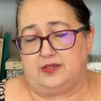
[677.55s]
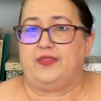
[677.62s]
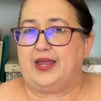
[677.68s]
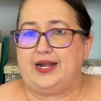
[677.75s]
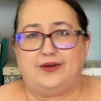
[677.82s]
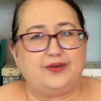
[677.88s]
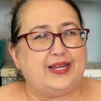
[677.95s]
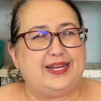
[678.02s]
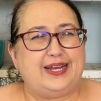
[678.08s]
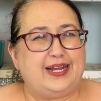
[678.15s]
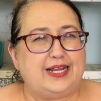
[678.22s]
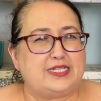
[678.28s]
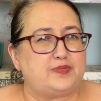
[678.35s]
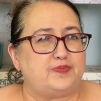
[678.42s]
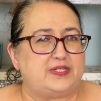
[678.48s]
They don't need
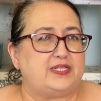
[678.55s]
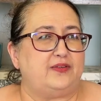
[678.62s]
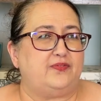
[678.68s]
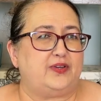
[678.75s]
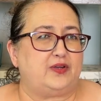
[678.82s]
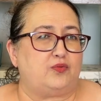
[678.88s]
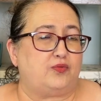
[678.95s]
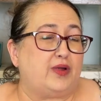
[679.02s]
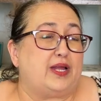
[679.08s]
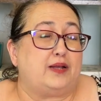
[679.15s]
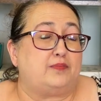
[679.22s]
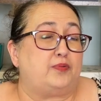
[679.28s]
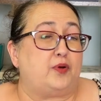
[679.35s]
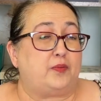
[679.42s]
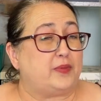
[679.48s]
any specific written
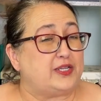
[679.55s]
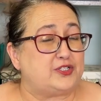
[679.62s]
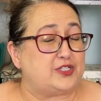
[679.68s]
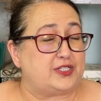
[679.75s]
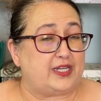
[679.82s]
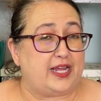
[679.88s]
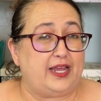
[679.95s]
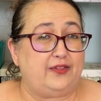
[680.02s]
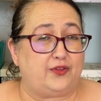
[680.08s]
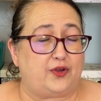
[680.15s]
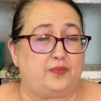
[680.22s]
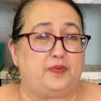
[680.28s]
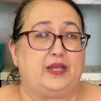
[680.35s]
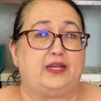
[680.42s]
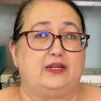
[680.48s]
permission either
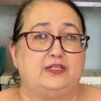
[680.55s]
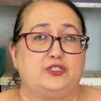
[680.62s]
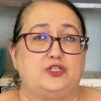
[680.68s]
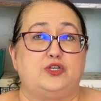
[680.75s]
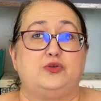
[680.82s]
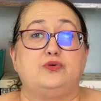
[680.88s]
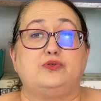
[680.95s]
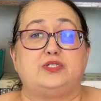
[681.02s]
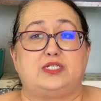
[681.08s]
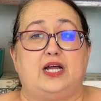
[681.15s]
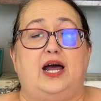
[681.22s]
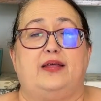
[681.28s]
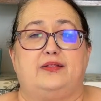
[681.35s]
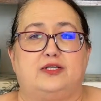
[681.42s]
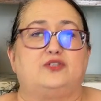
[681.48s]
because you
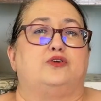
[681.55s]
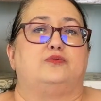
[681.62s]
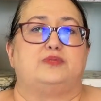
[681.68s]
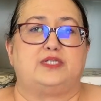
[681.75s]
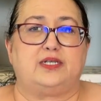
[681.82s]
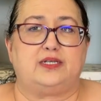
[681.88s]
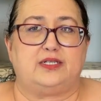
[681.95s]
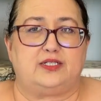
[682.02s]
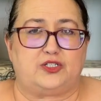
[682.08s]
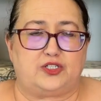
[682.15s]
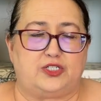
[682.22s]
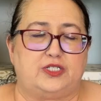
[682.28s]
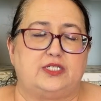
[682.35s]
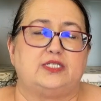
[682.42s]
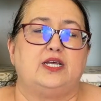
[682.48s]
signed the terms and
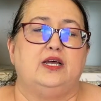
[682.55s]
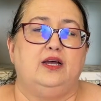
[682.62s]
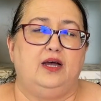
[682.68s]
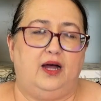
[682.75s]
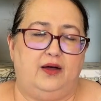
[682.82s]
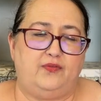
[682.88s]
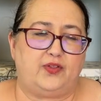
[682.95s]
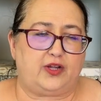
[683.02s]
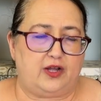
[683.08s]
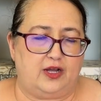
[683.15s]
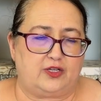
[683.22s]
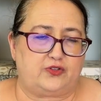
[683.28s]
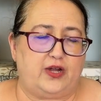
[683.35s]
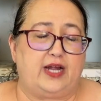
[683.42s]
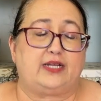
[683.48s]
conditions of the
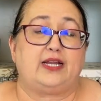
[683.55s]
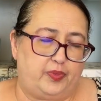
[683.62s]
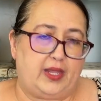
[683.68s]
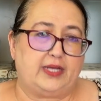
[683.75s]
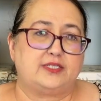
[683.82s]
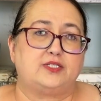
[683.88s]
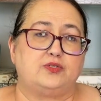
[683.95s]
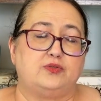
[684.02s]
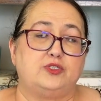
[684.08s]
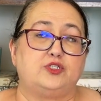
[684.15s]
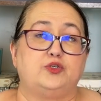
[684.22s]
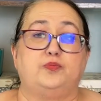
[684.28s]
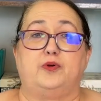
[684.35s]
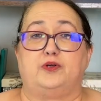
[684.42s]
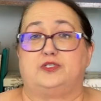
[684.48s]
contract as soon as
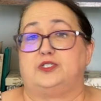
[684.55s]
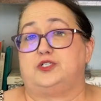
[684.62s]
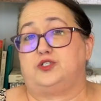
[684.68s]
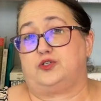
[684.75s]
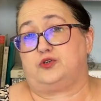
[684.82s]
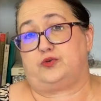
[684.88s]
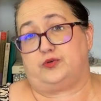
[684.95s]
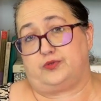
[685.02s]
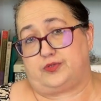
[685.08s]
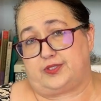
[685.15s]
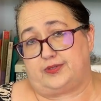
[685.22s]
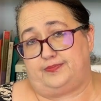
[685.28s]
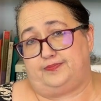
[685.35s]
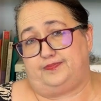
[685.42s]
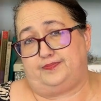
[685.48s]
you purchased your cruise.
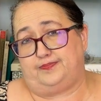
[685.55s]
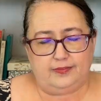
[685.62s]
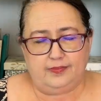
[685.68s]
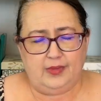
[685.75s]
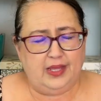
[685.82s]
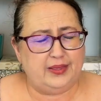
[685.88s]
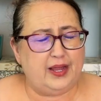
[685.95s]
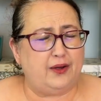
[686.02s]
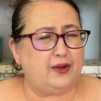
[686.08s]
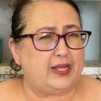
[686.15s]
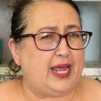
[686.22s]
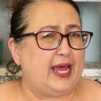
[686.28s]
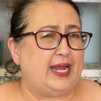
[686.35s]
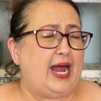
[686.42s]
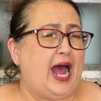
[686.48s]
Now
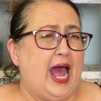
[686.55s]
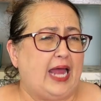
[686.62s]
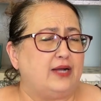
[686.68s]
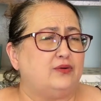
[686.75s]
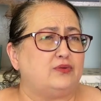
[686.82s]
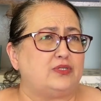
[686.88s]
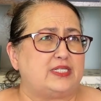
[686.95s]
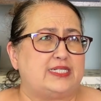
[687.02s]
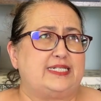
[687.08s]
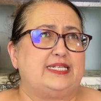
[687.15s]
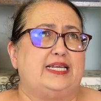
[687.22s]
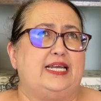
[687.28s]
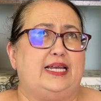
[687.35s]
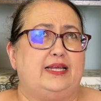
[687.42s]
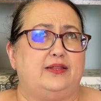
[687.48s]
again, I don't
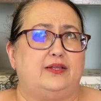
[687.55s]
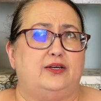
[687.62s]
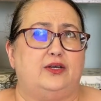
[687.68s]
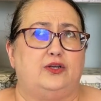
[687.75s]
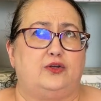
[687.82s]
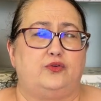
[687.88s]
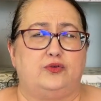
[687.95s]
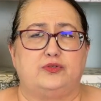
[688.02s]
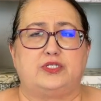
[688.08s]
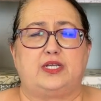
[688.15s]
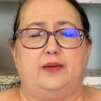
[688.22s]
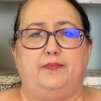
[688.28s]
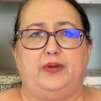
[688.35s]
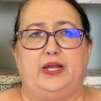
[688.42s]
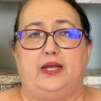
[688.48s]
see the cruise
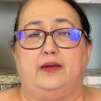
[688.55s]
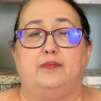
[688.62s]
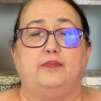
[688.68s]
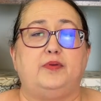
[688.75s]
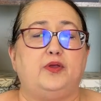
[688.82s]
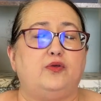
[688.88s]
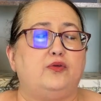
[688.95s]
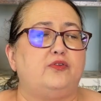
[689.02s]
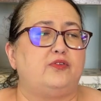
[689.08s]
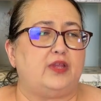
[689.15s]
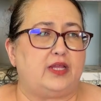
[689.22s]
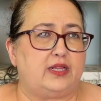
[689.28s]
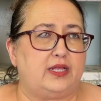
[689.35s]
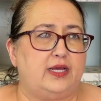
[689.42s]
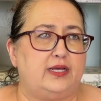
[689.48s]
company
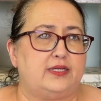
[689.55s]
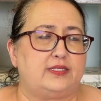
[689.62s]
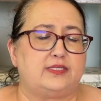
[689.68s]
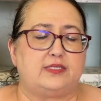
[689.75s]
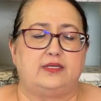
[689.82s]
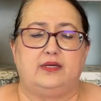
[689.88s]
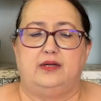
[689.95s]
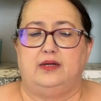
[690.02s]
abusing this.